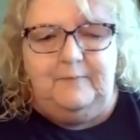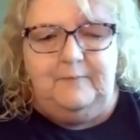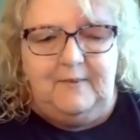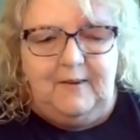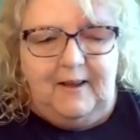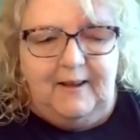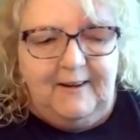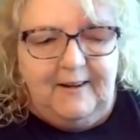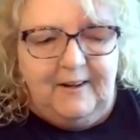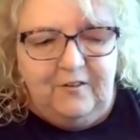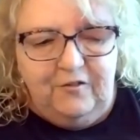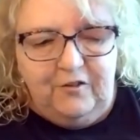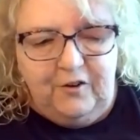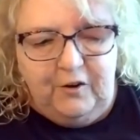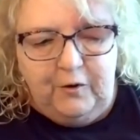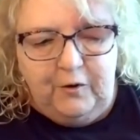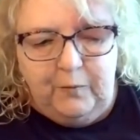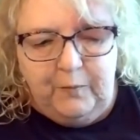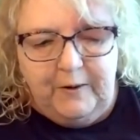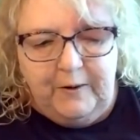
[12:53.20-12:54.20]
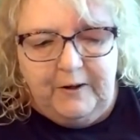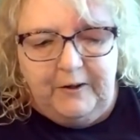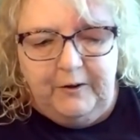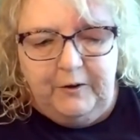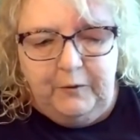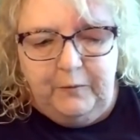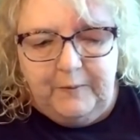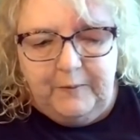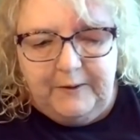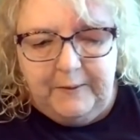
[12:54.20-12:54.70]
and gets you to where you
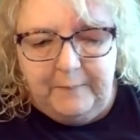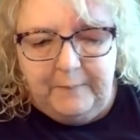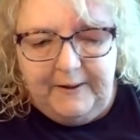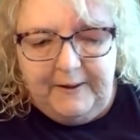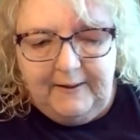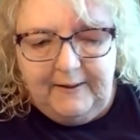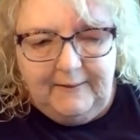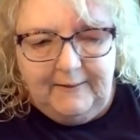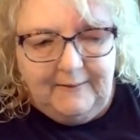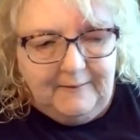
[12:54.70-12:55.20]
want to be.